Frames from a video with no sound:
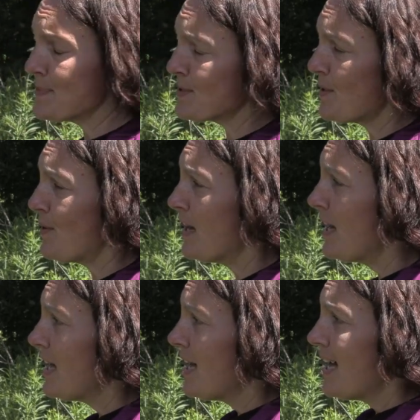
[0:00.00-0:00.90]
So,
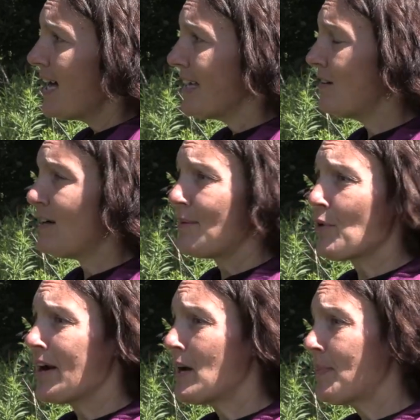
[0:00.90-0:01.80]
you know, I
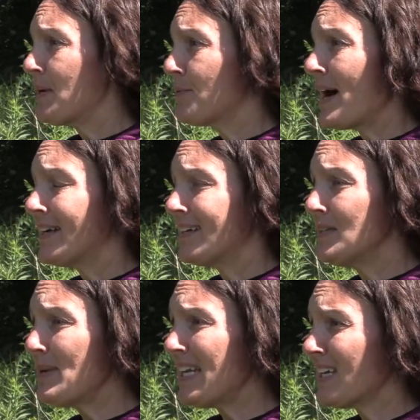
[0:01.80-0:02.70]
brought it up at a rod and
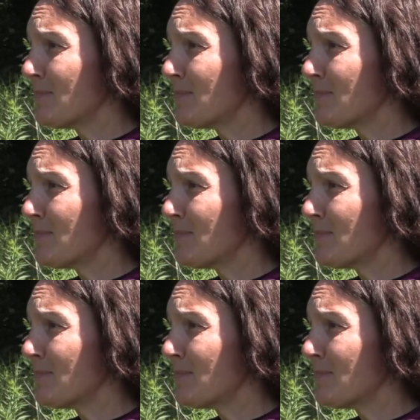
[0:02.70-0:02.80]
gun meeting.